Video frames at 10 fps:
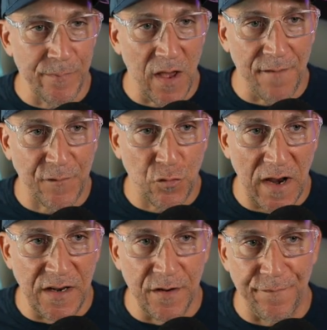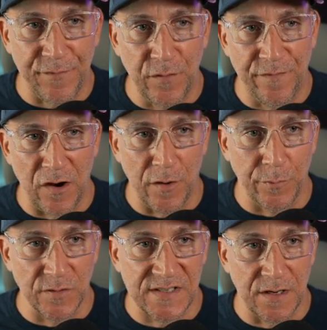I've created a few
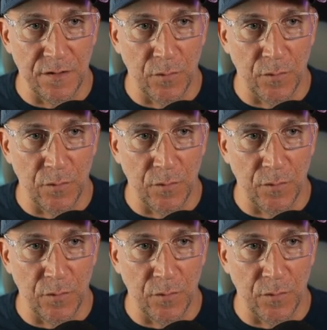variables here.